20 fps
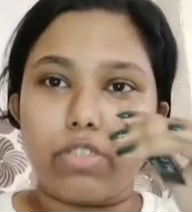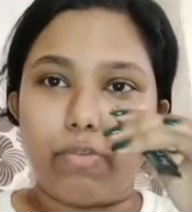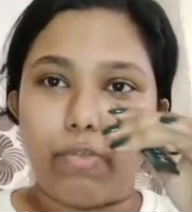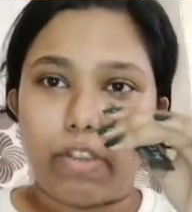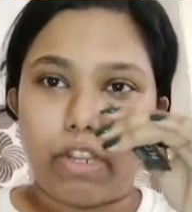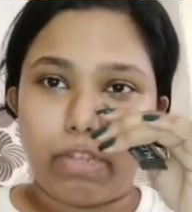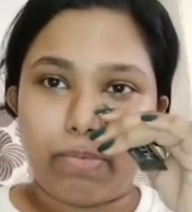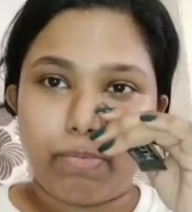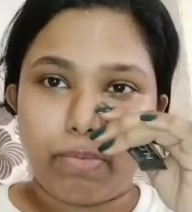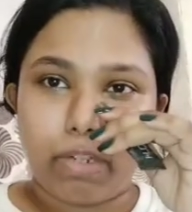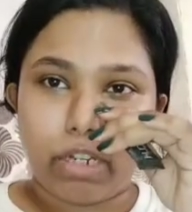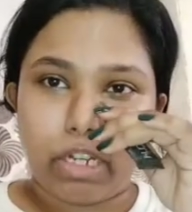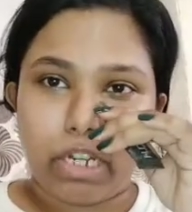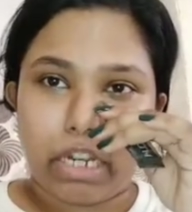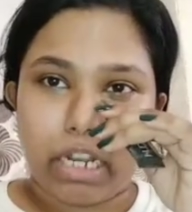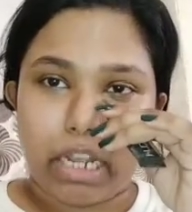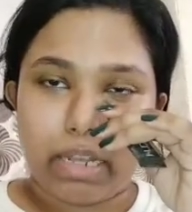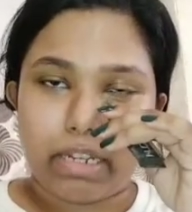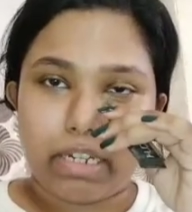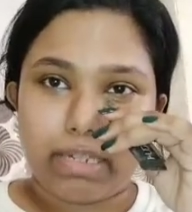So when you put
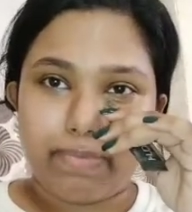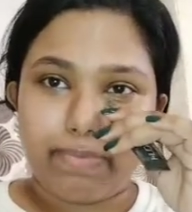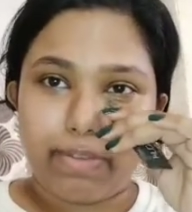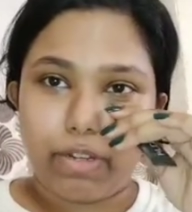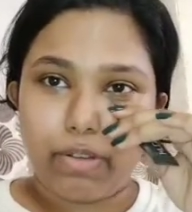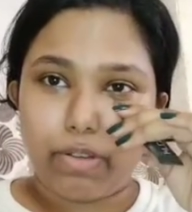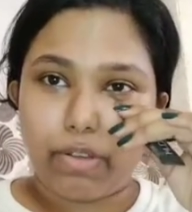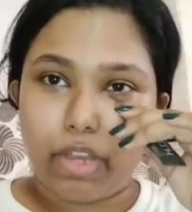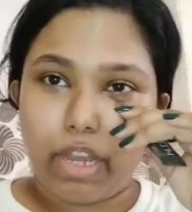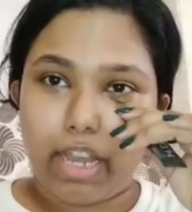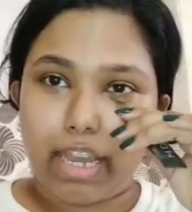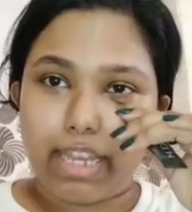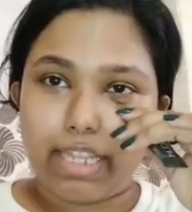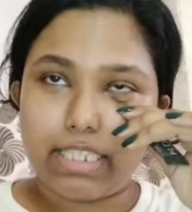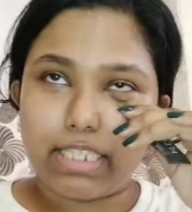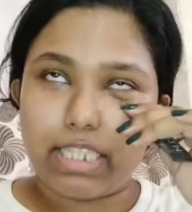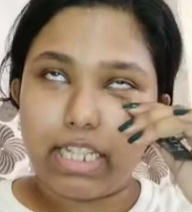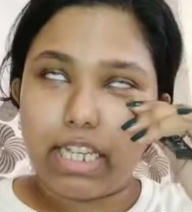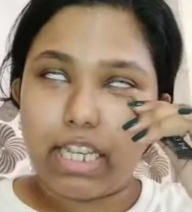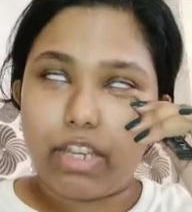it below your
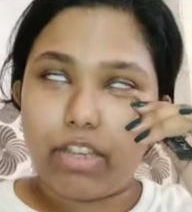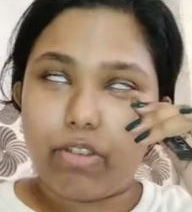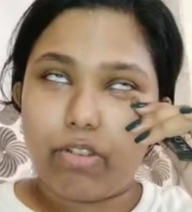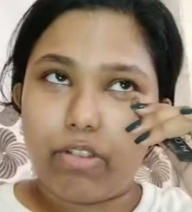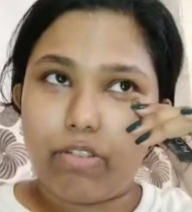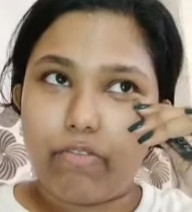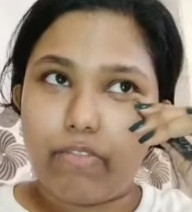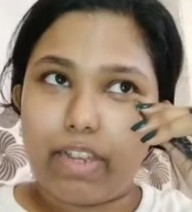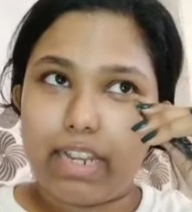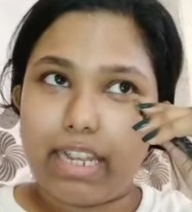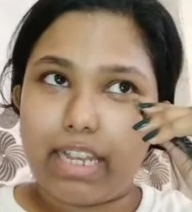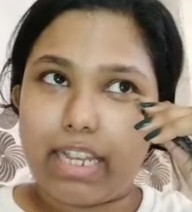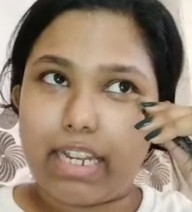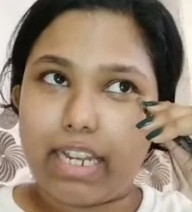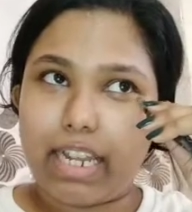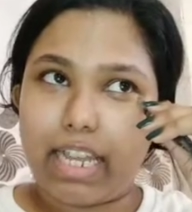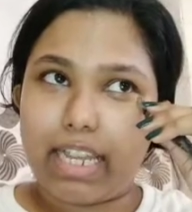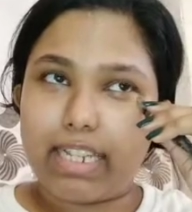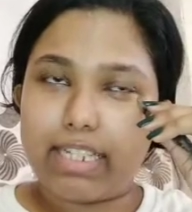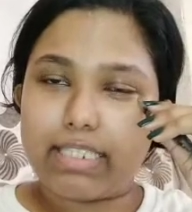eyes, you'll feel like a
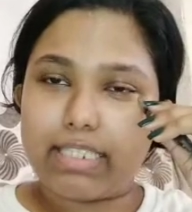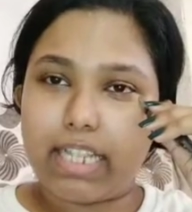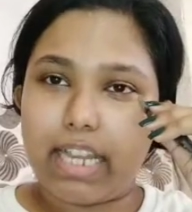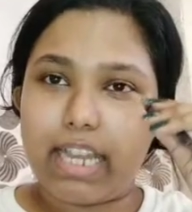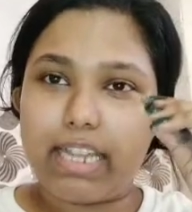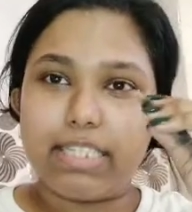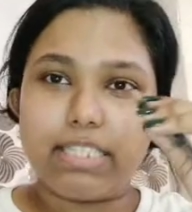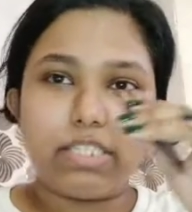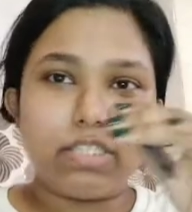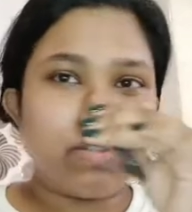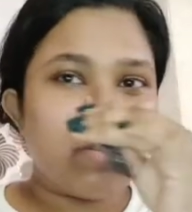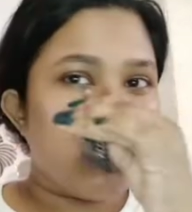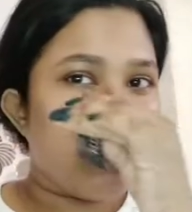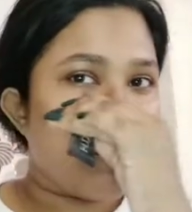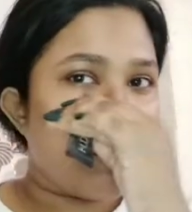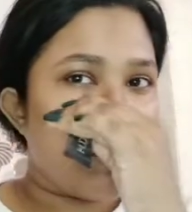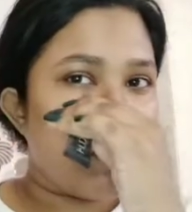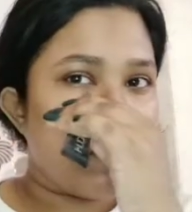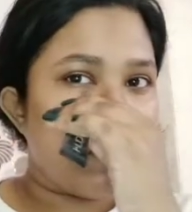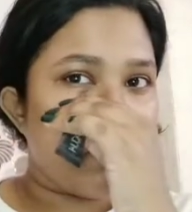nice ice
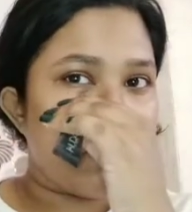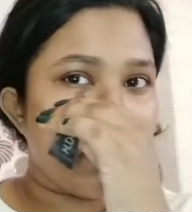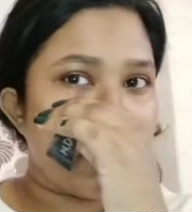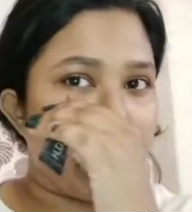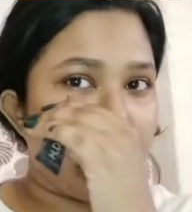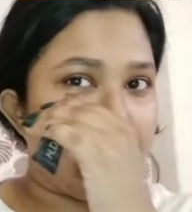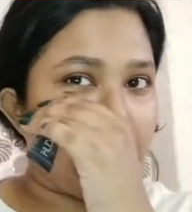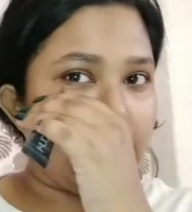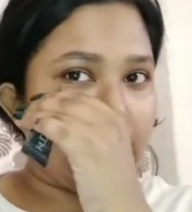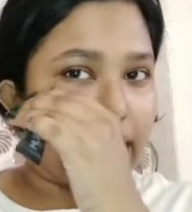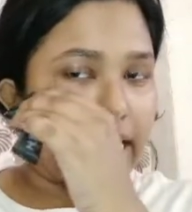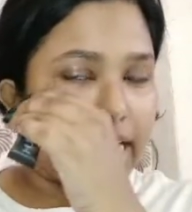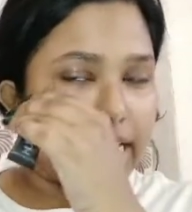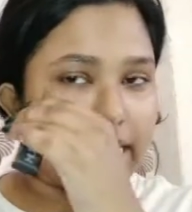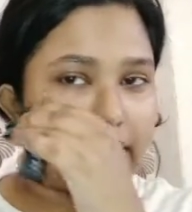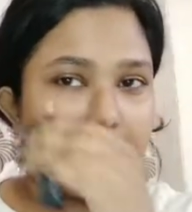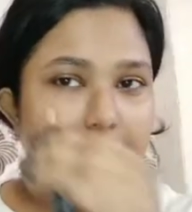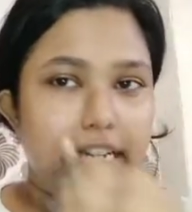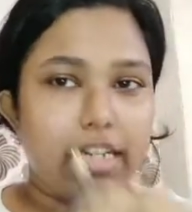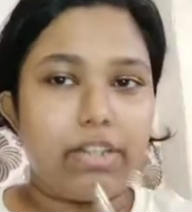cold feeling
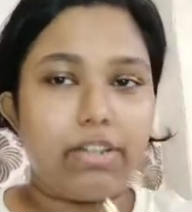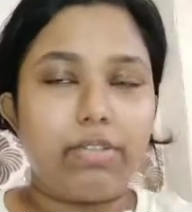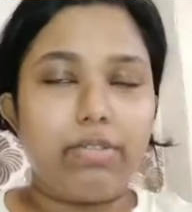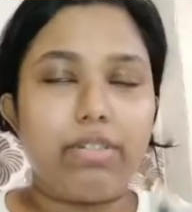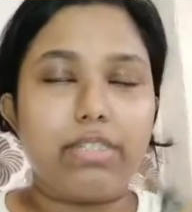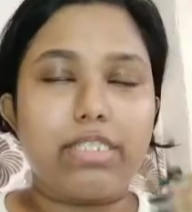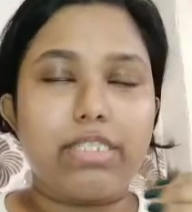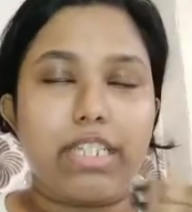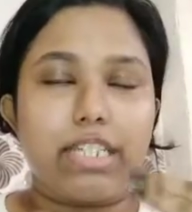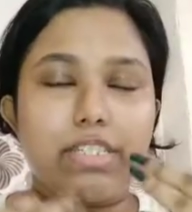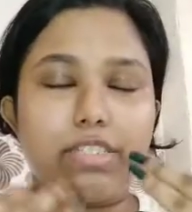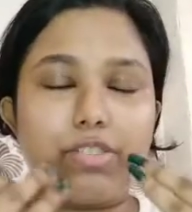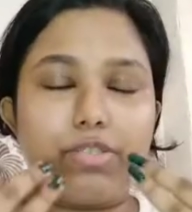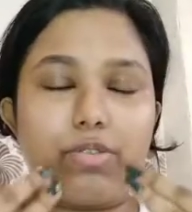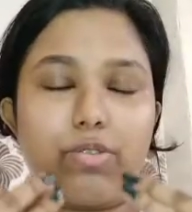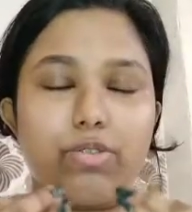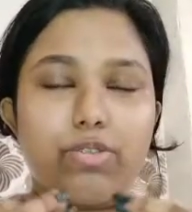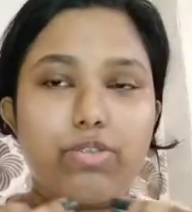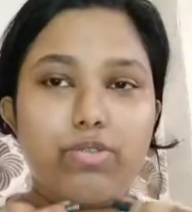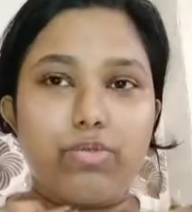like that. You know, it's like
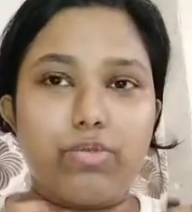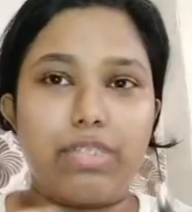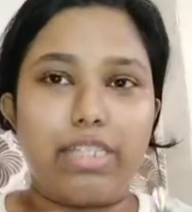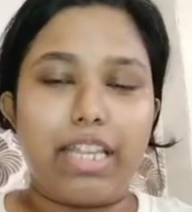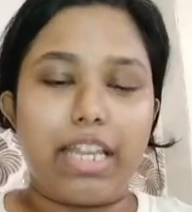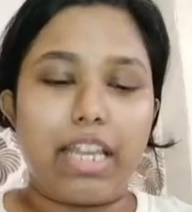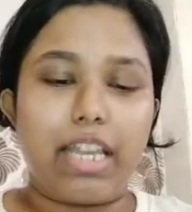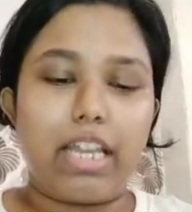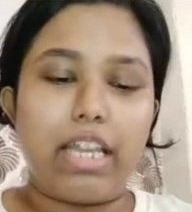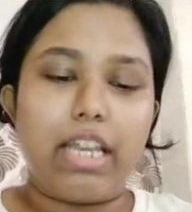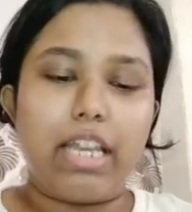so soothing.